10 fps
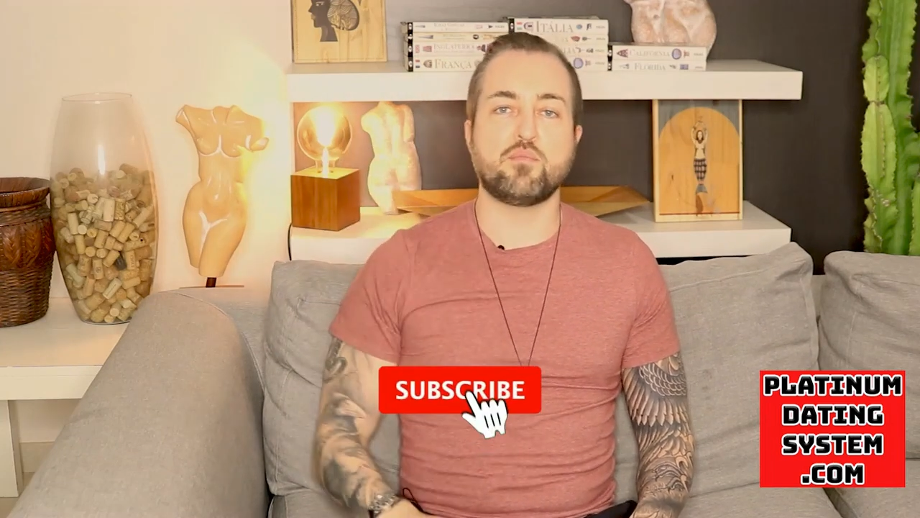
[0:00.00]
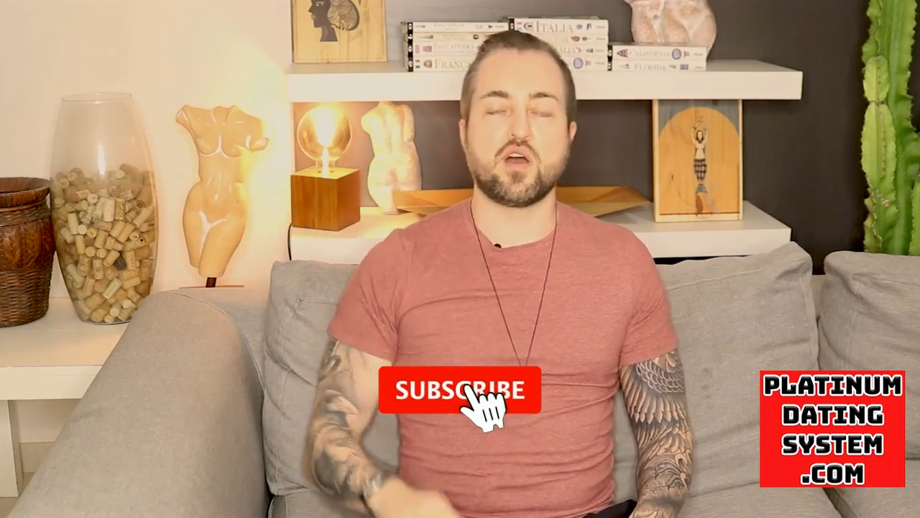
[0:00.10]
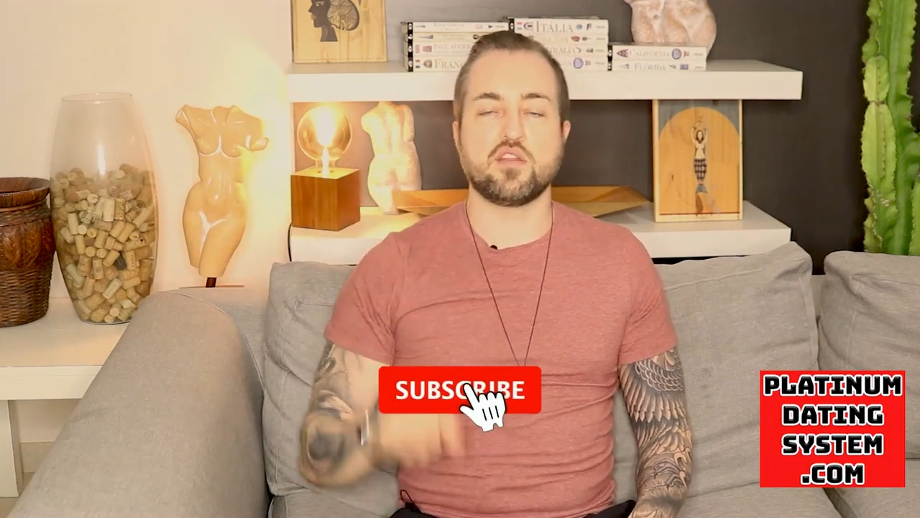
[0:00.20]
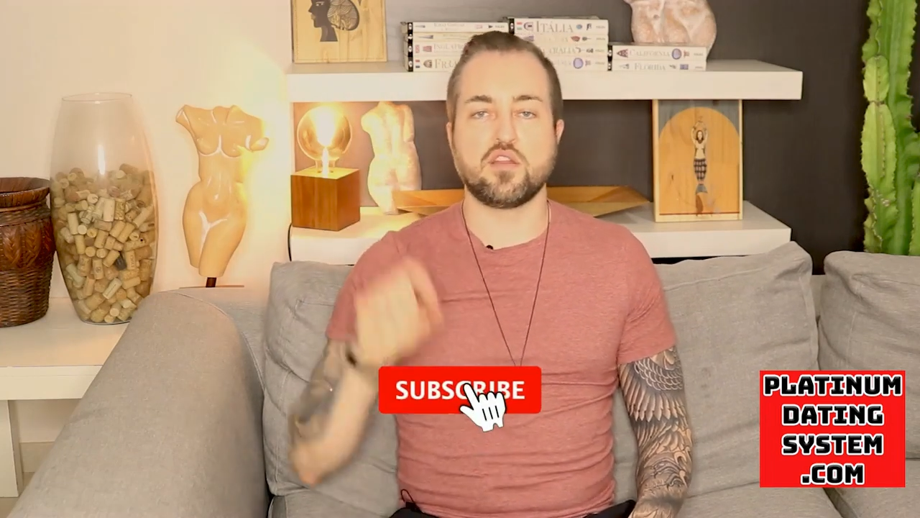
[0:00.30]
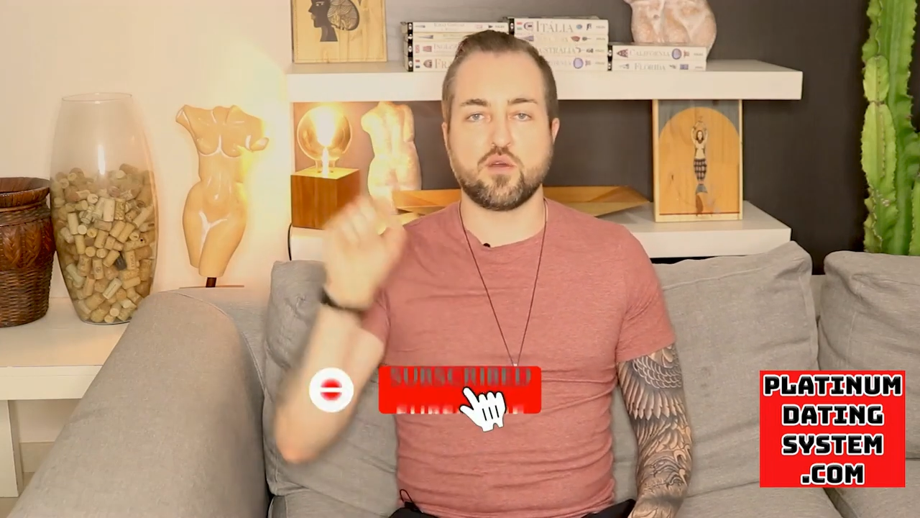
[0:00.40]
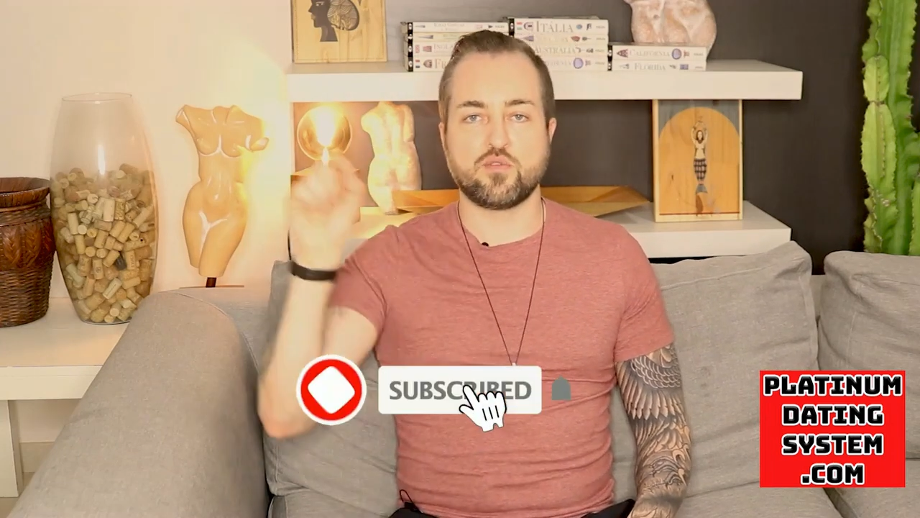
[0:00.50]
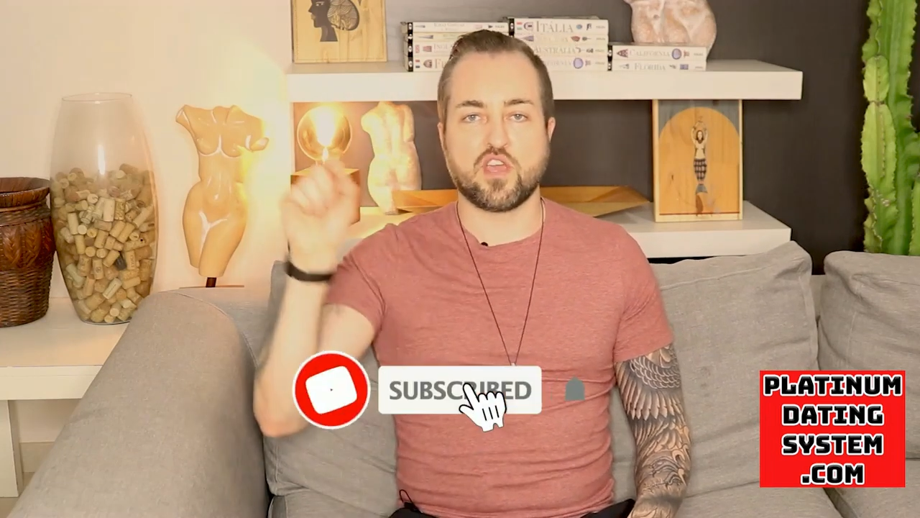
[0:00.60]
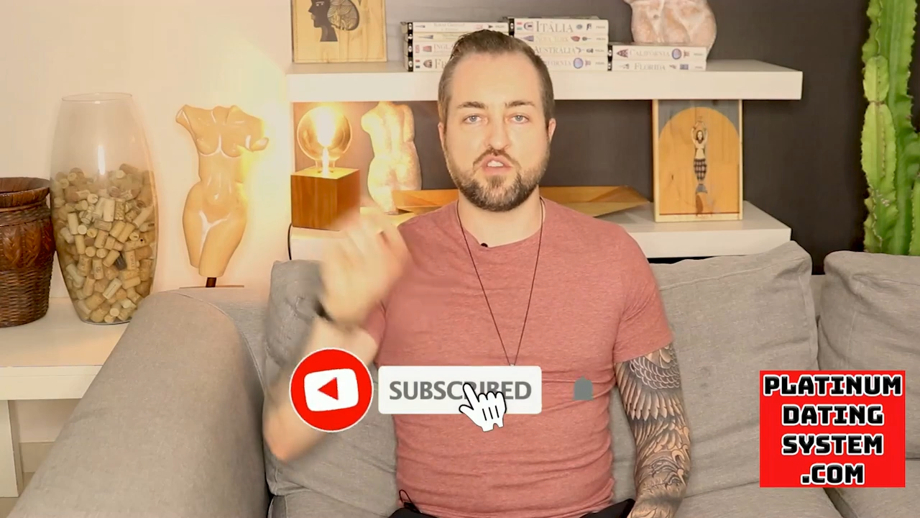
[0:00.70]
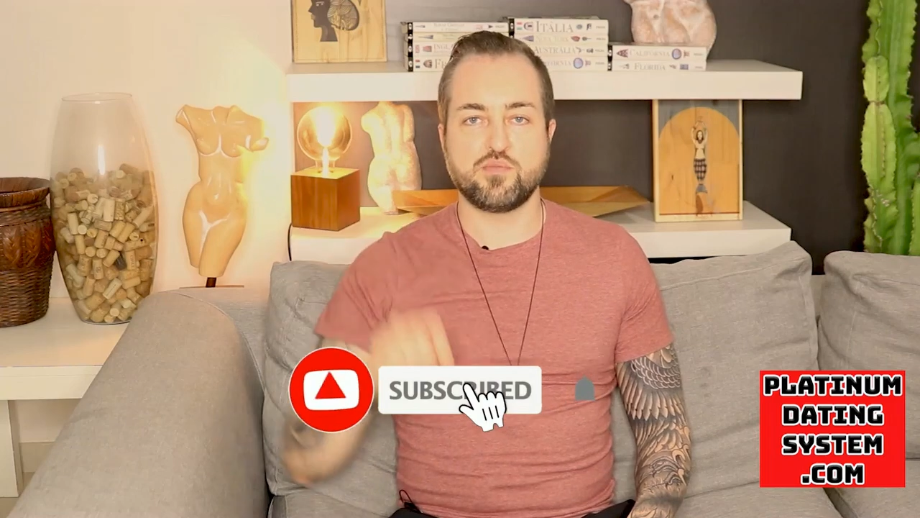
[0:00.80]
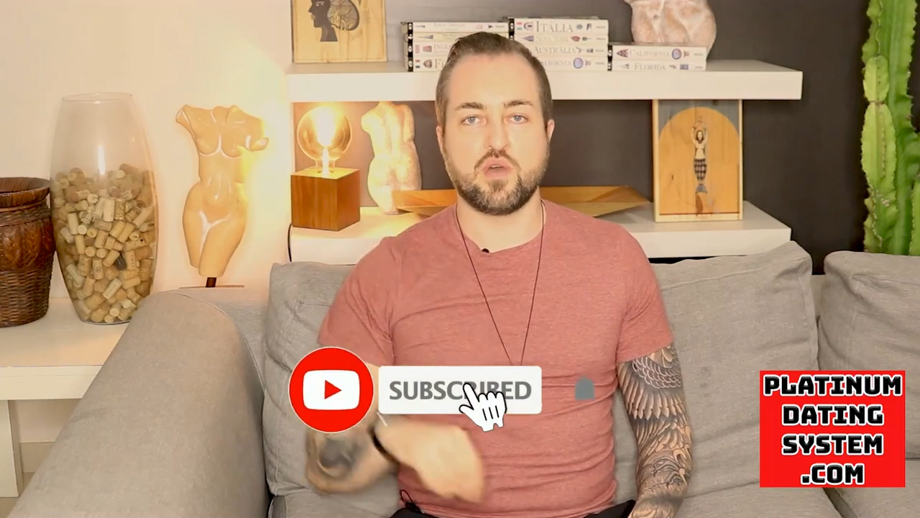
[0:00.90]
button and
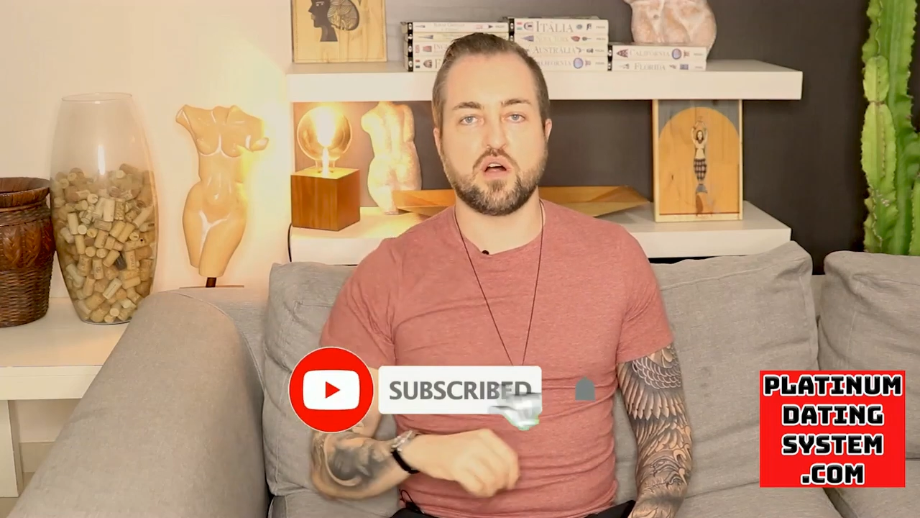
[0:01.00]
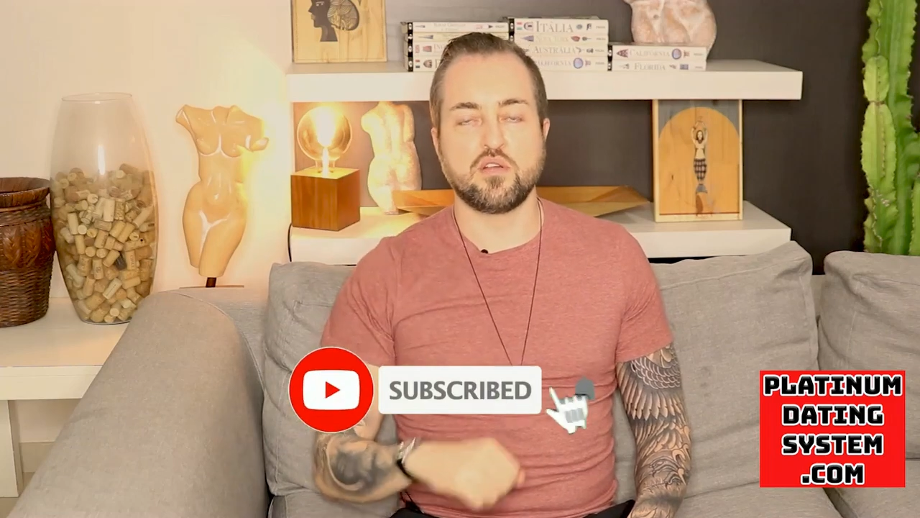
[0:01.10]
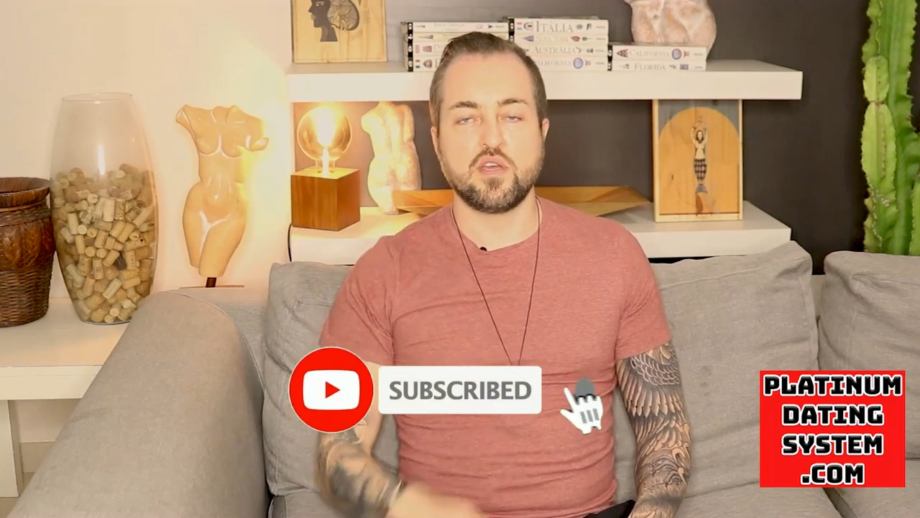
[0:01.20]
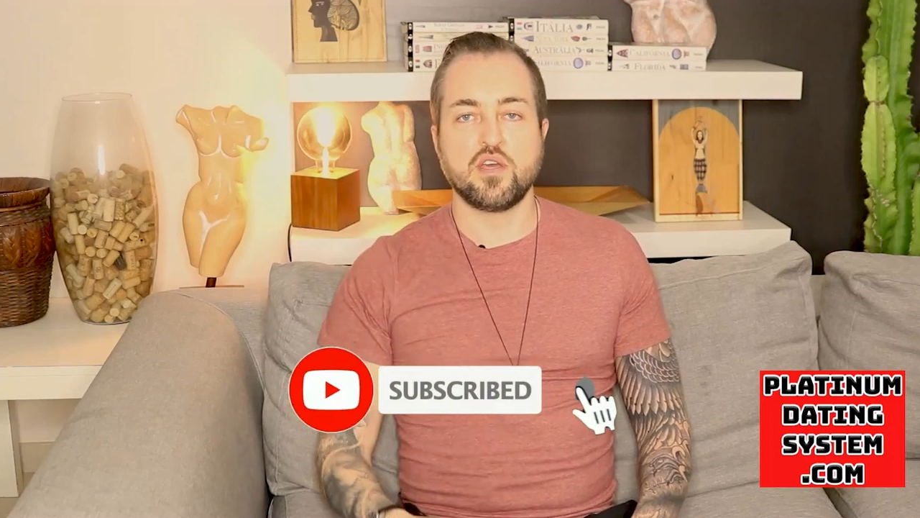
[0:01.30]
notification bell